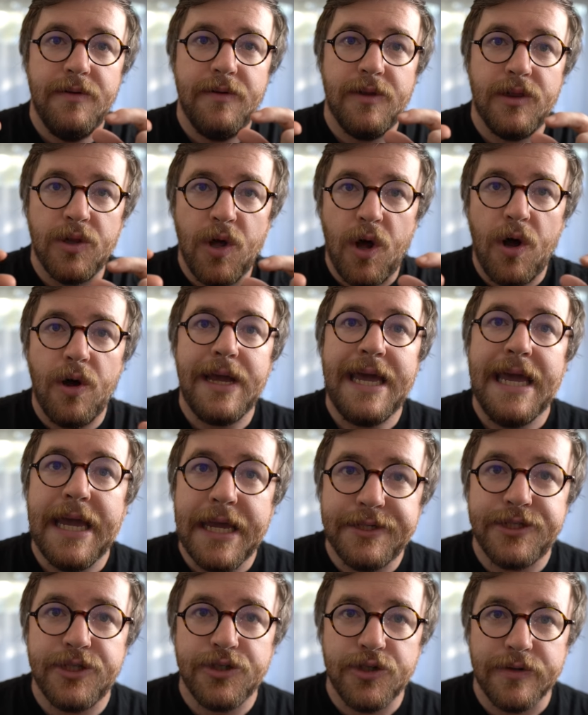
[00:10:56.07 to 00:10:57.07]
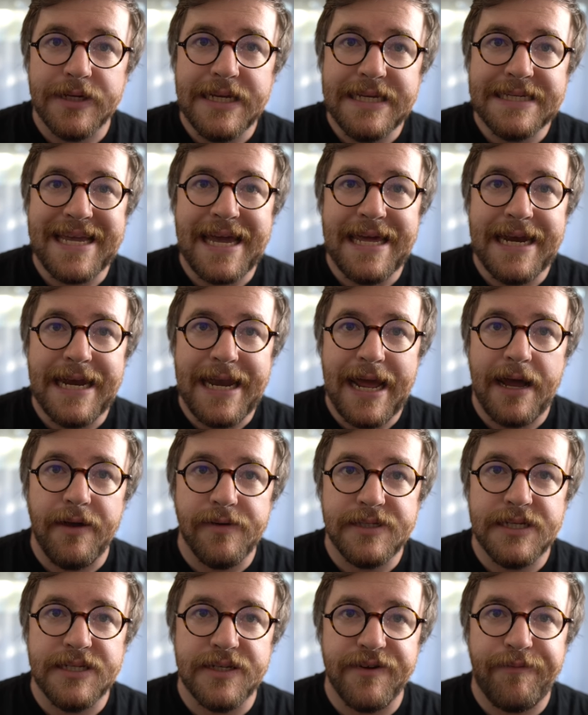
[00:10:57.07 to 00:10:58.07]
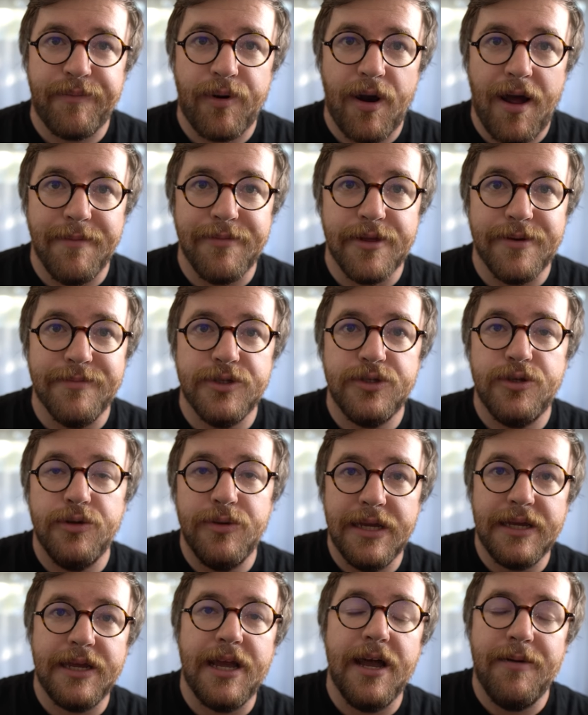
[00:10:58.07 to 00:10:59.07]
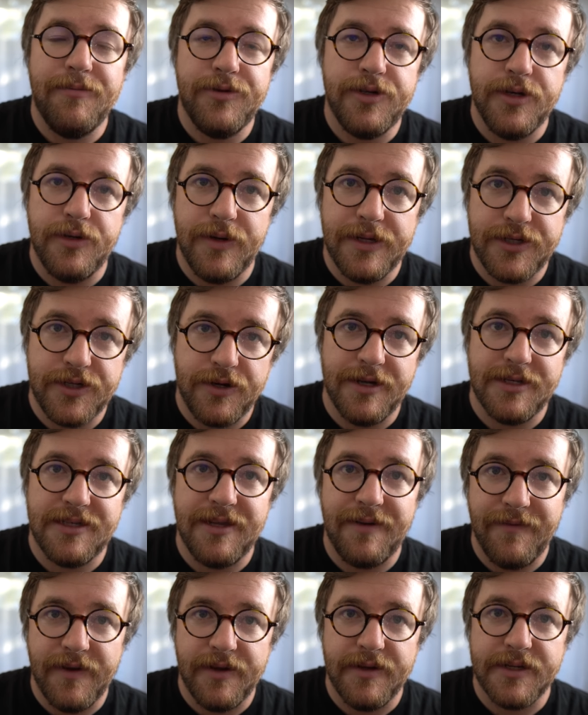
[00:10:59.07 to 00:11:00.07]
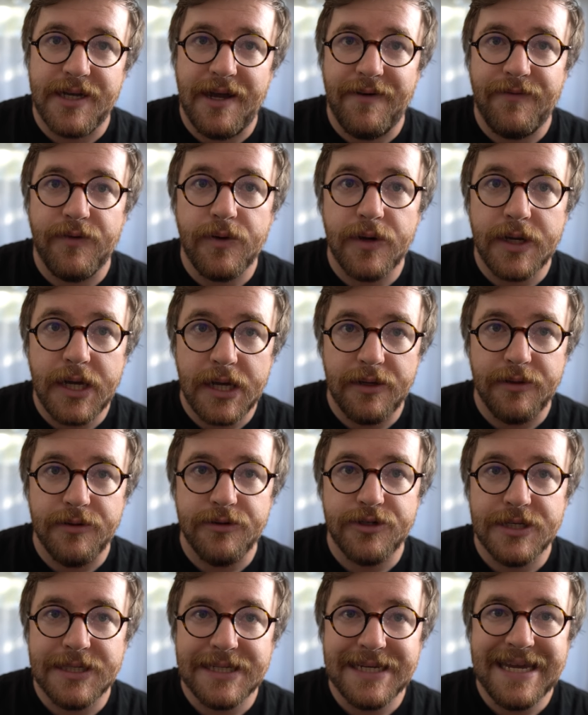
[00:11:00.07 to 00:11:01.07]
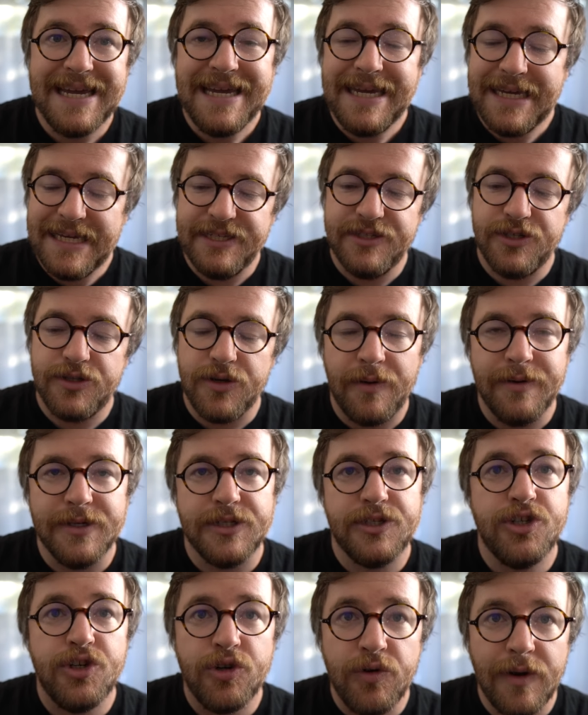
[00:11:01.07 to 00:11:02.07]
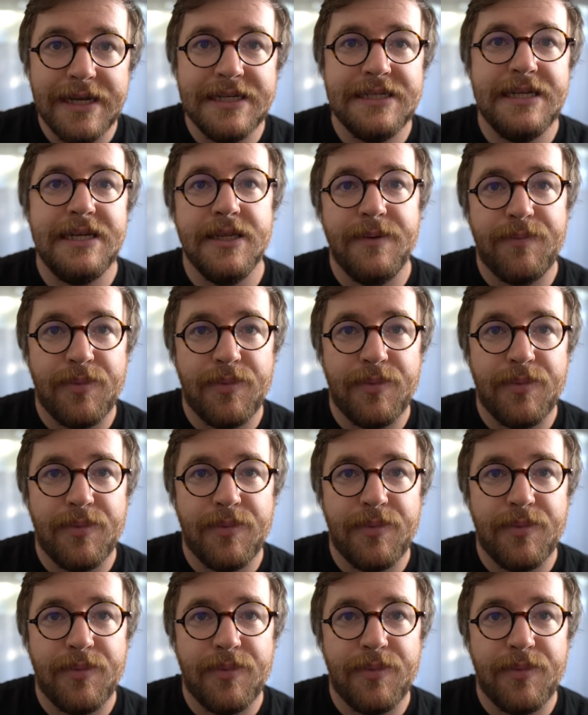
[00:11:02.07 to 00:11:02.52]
long histories and analyses of problems to then come to new interesting philosophical conclusions. He's always tracing the